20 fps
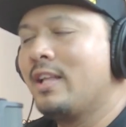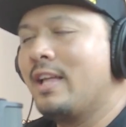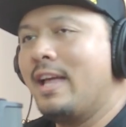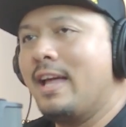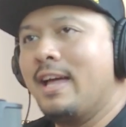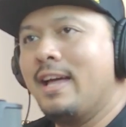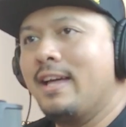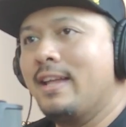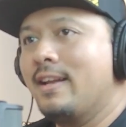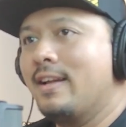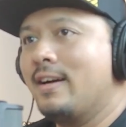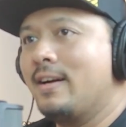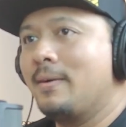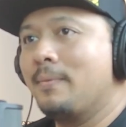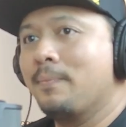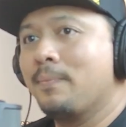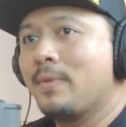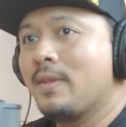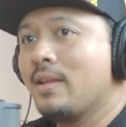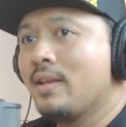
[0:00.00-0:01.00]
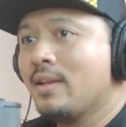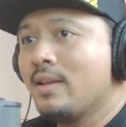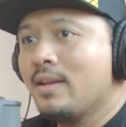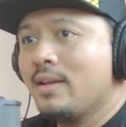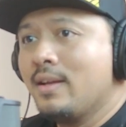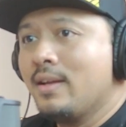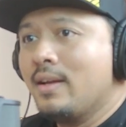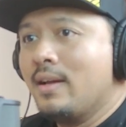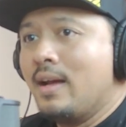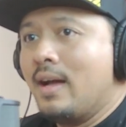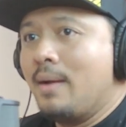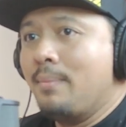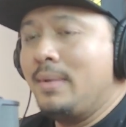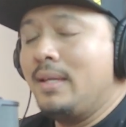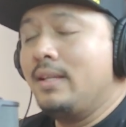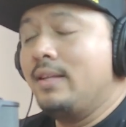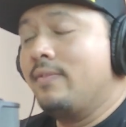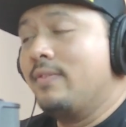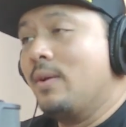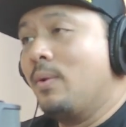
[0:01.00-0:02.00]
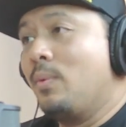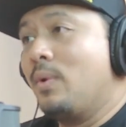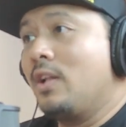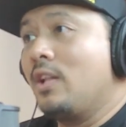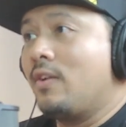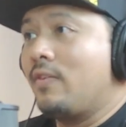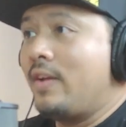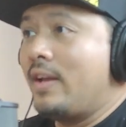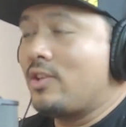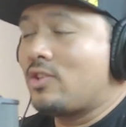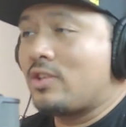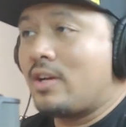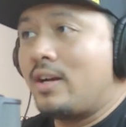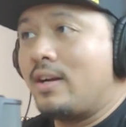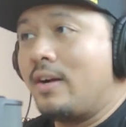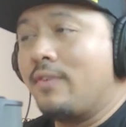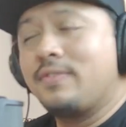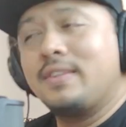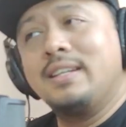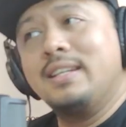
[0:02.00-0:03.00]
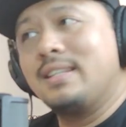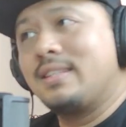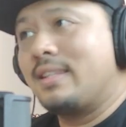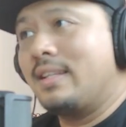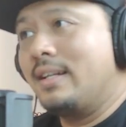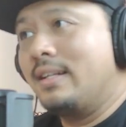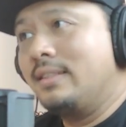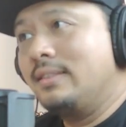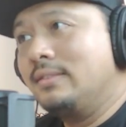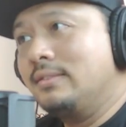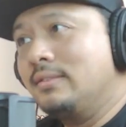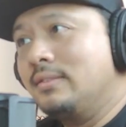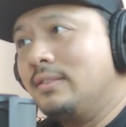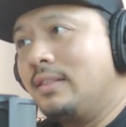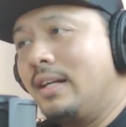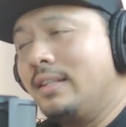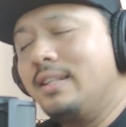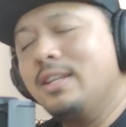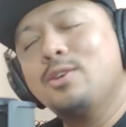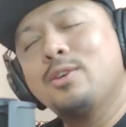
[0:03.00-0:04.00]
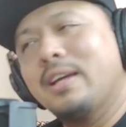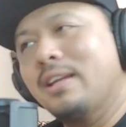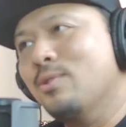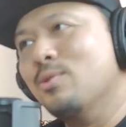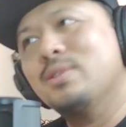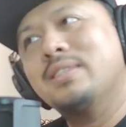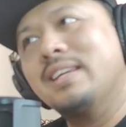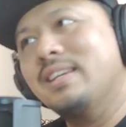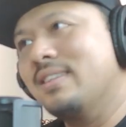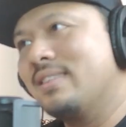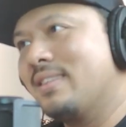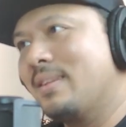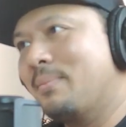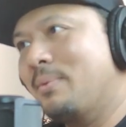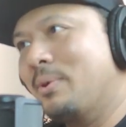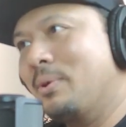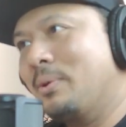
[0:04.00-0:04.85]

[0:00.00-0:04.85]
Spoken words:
And I mean, if the world of HR after this I think you can do sales, bro.